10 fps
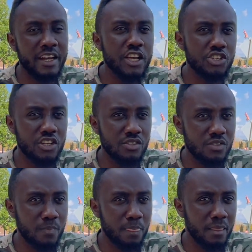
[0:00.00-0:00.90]
agent
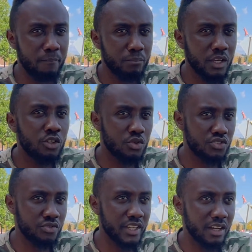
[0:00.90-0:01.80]
in
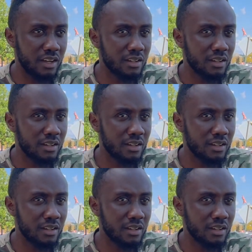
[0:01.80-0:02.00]
Costa Rica